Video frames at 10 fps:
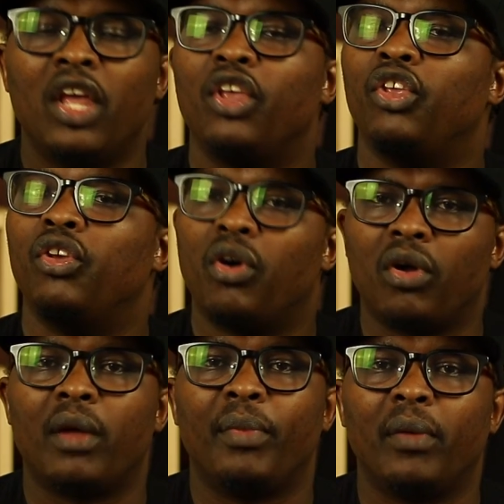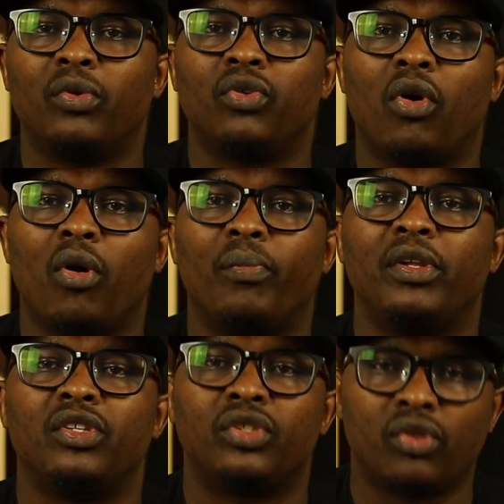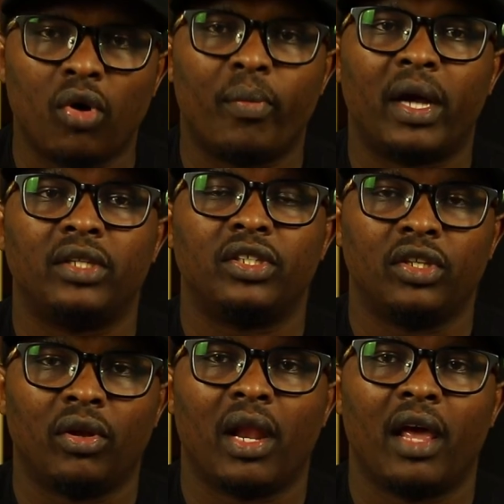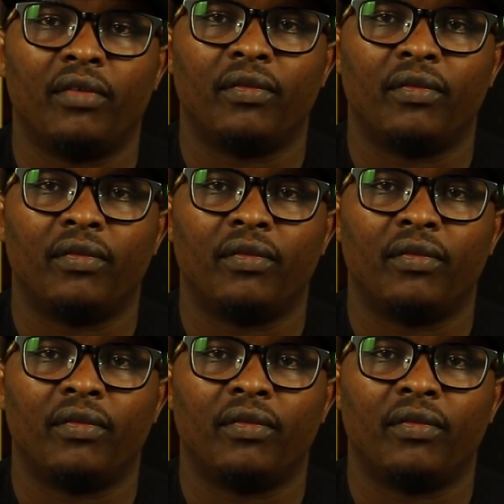you're going to be able to accomplish so much in your life.